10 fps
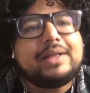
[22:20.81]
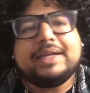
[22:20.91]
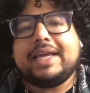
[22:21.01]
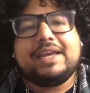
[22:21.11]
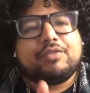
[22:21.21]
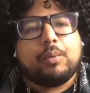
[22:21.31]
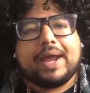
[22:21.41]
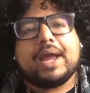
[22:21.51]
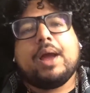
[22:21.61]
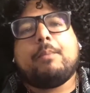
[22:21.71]
Either way,
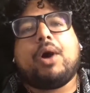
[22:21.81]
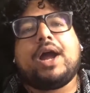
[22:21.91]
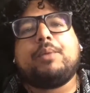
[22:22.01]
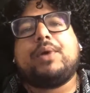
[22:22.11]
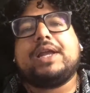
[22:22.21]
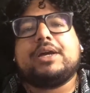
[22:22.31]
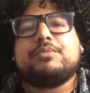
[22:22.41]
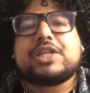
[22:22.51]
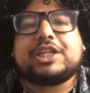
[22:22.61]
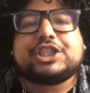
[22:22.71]
Martin Williams,
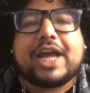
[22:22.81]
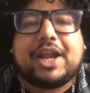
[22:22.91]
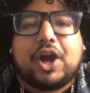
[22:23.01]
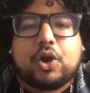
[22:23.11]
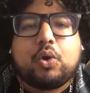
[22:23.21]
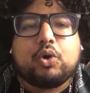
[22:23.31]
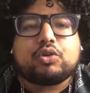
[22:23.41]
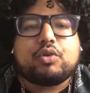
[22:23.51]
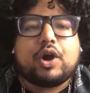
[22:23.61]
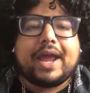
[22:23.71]
Jenna
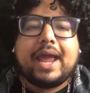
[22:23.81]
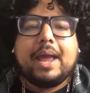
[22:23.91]
Corduroy,